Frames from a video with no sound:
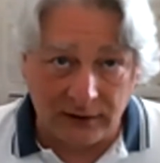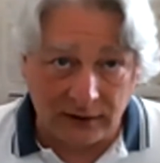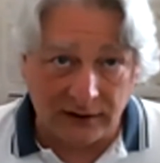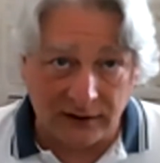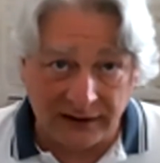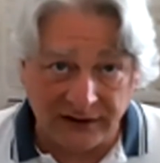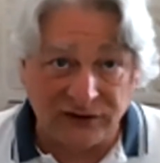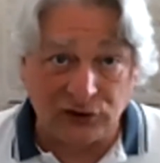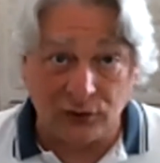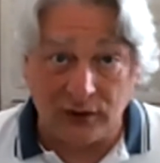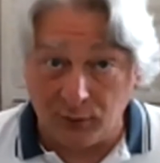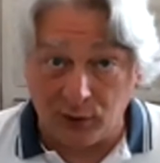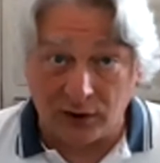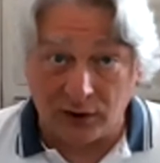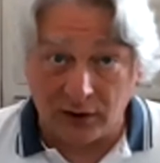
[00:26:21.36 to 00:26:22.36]
history
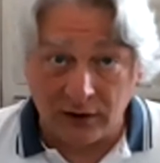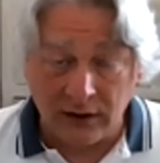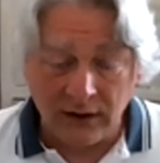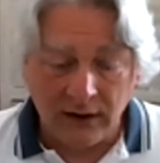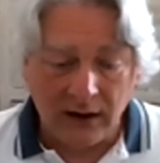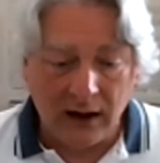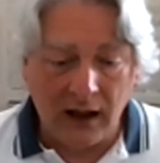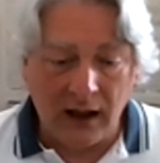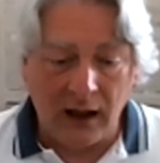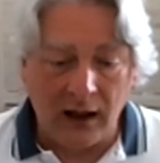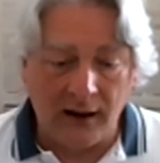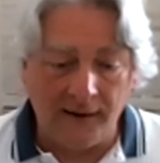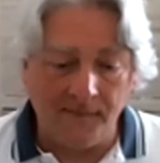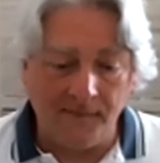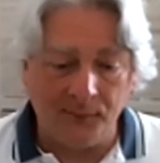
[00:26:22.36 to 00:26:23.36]
book,
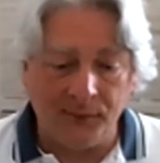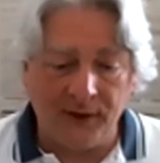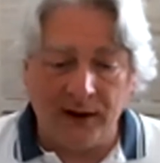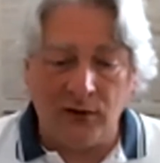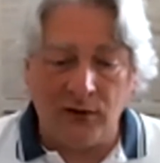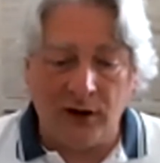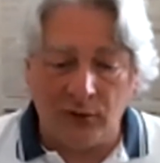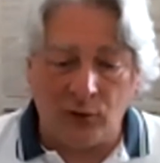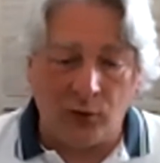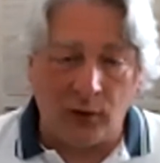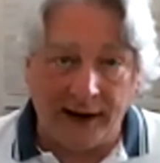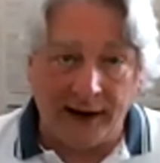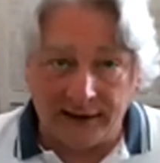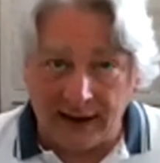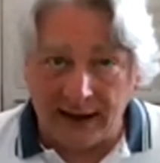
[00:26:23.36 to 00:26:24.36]
and
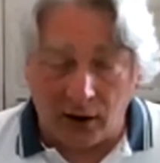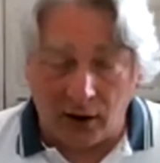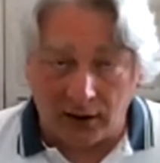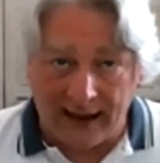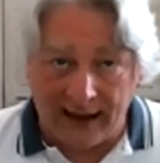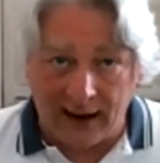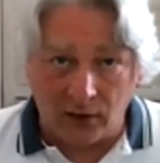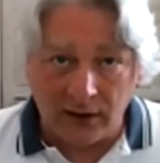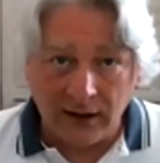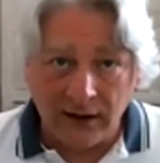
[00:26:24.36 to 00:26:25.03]
write that all out